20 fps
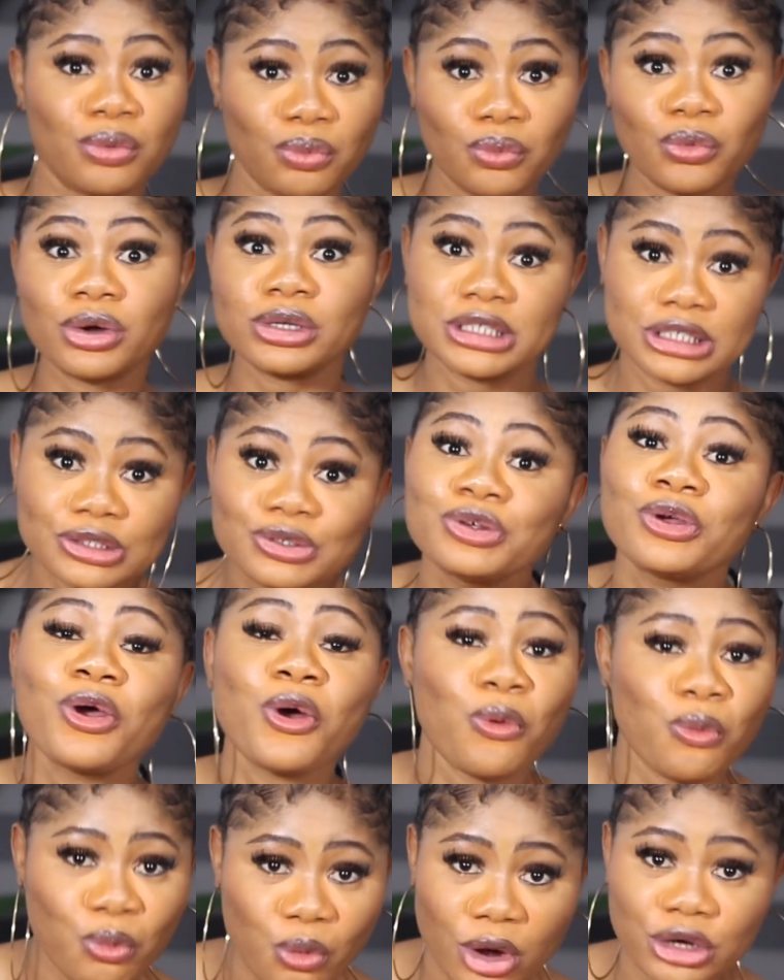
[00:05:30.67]
What
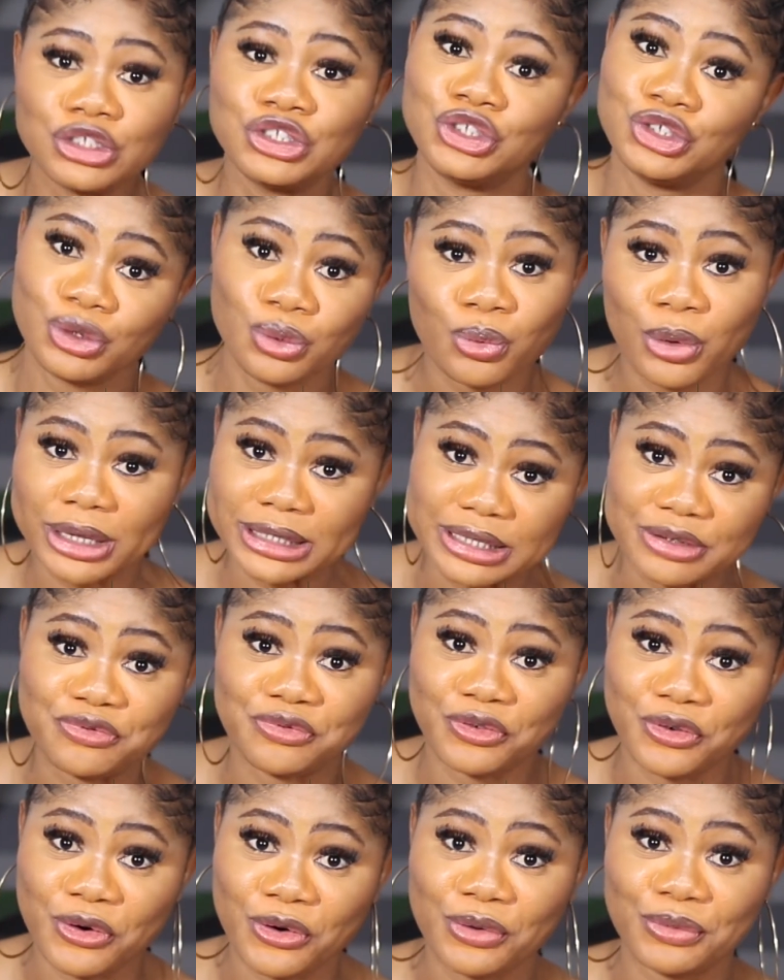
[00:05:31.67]
you waiting
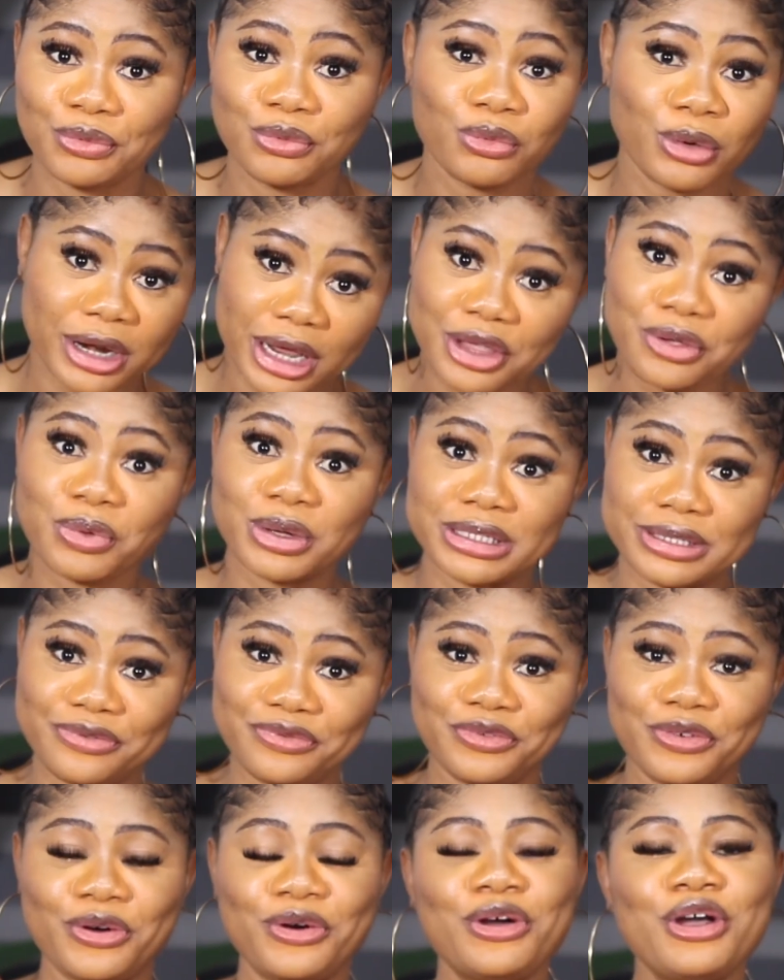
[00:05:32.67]
for? What are you
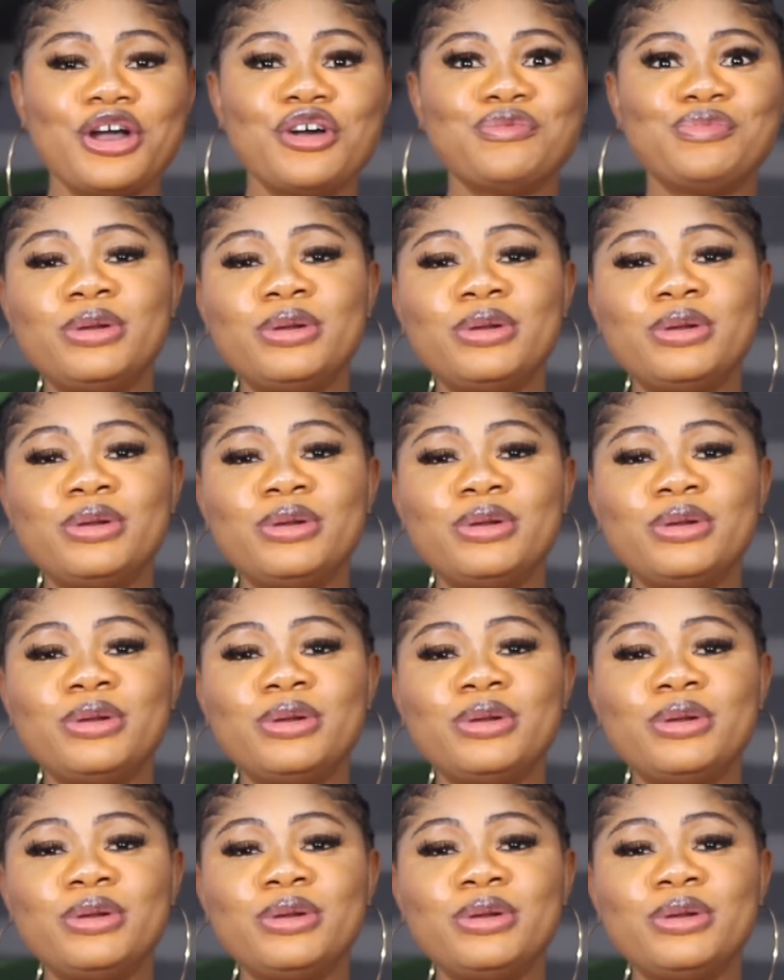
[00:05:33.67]
waiting for?